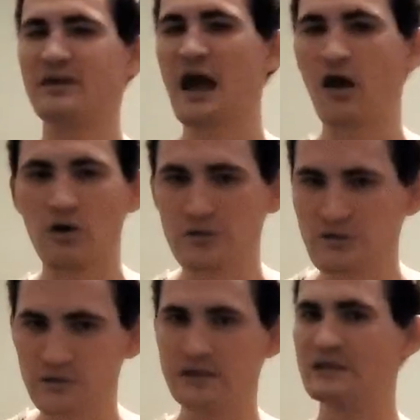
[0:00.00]
now
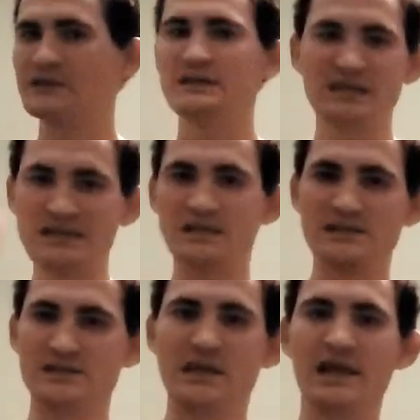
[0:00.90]

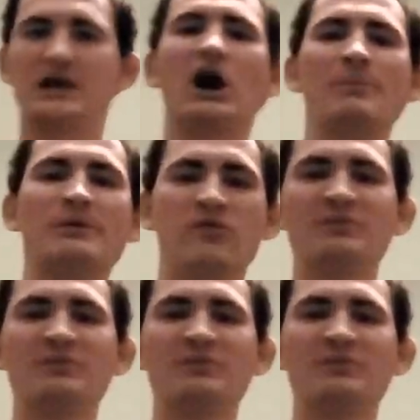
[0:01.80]
is a copy from